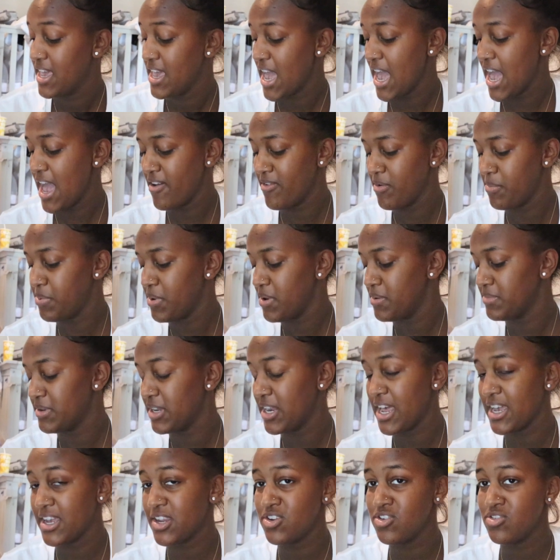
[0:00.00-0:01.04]
I have a pump
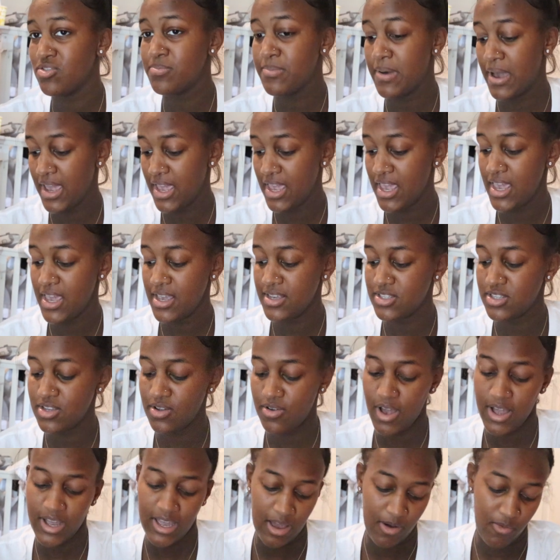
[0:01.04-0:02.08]
that I can do with my hands. So
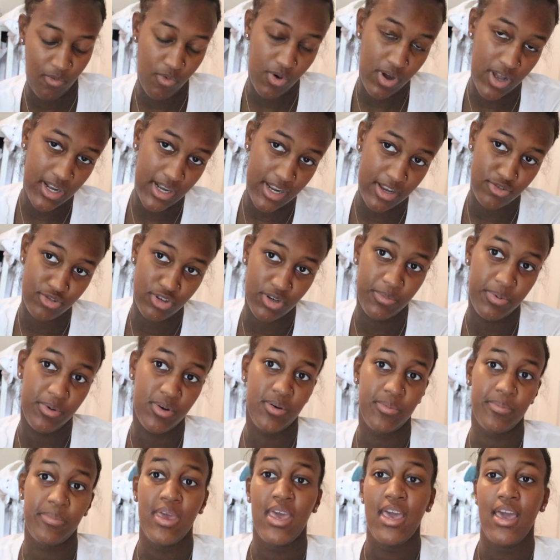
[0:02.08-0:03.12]
I got one electric
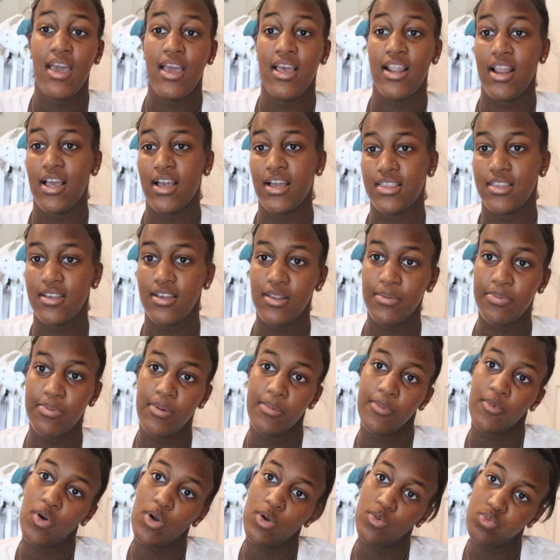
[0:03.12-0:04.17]
pump and I got the other
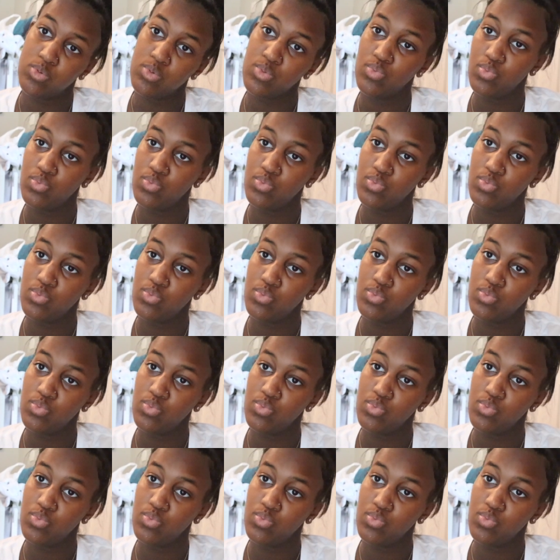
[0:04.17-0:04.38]
pump going